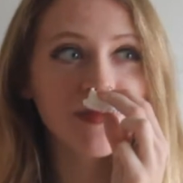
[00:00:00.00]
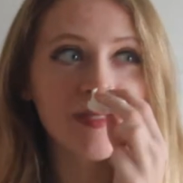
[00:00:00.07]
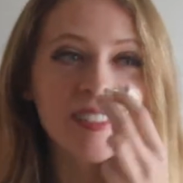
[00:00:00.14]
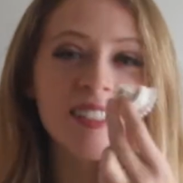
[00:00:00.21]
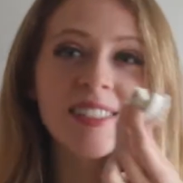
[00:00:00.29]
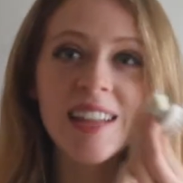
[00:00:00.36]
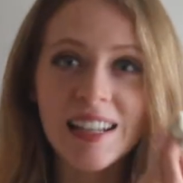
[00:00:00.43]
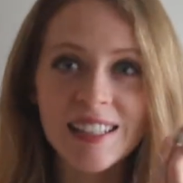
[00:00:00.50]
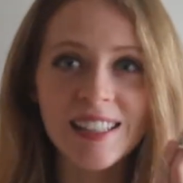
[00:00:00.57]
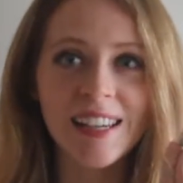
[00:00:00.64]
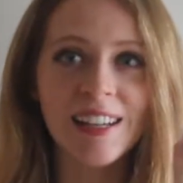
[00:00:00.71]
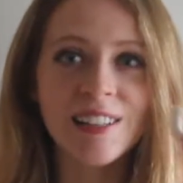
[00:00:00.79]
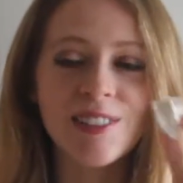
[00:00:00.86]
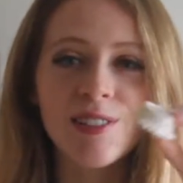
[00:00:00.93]

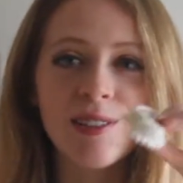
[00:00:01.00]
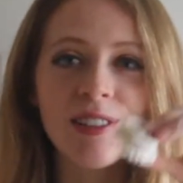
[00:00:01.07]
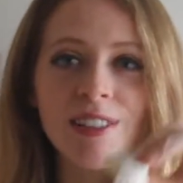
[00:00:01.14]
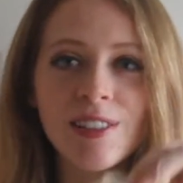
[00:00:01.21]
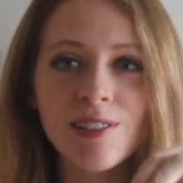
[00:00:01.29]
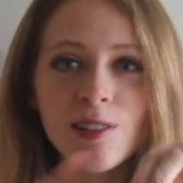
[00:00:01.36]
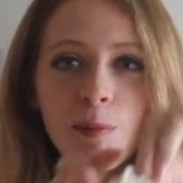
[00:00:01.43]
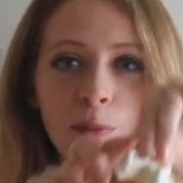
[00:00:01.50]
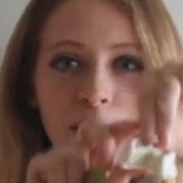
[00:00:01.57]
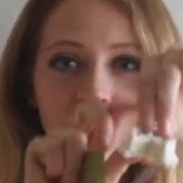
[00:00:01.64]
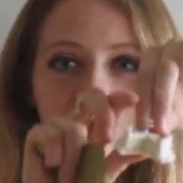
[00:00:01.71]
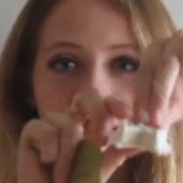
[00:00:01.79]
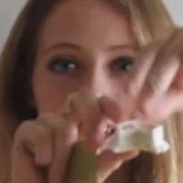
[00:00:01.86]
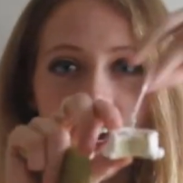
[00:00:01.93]
scented. So this is a
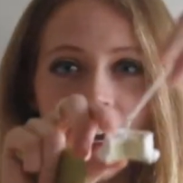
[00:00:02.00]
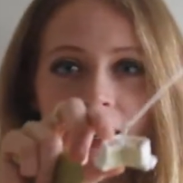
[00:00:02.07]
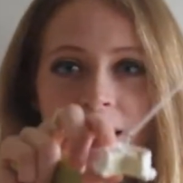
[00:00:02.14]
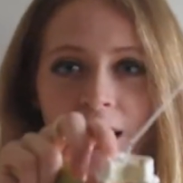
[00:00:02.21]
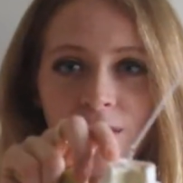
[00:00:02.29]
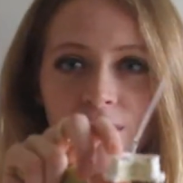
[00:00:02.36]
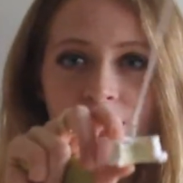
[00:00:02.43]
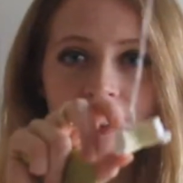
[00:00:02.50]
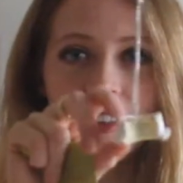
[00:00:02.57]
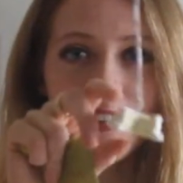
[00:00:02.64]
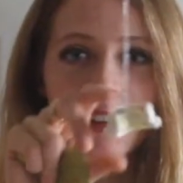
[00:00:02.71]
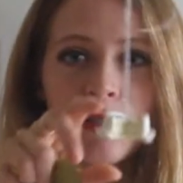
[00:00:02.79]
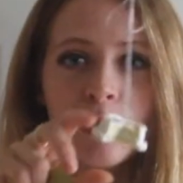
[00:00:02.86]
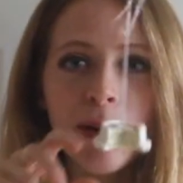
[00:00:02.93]
birthday cake necklace. I
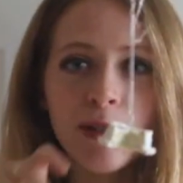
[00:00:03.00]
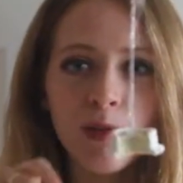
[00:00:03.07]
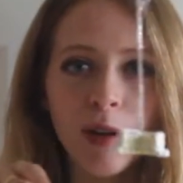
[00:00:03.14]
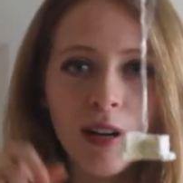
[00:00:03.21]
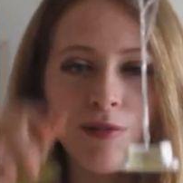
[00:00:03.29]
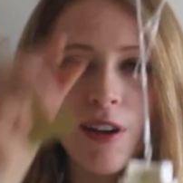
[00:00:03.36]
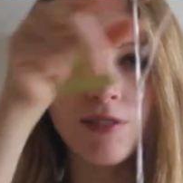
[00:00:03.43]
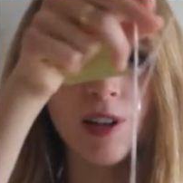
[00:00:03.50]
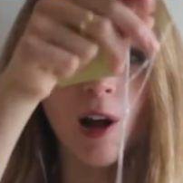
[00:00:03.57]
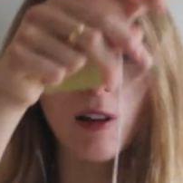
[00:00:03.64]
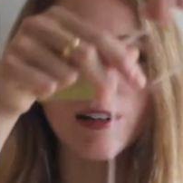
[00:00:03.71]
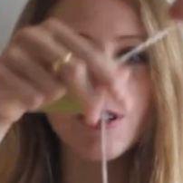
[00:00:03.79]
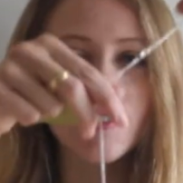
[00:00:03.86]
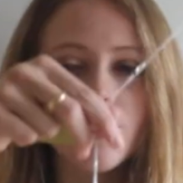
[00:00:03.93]
think it was about
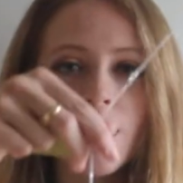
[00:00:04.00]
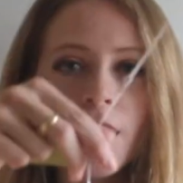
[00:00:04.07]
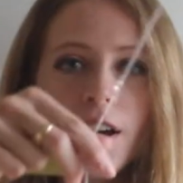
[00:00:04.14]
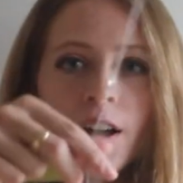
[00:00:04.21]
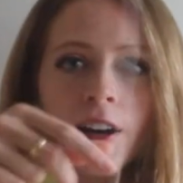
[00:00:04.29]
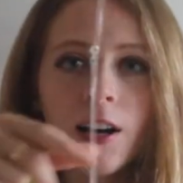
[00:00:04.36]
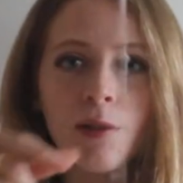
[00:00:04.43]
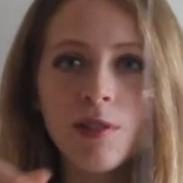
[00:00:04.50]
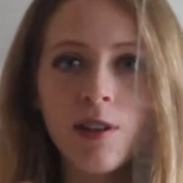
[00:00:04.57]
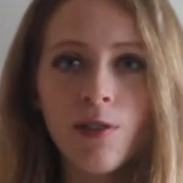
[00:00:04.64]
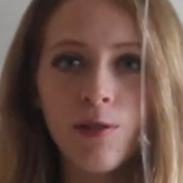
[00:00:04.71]
$25. It comes on a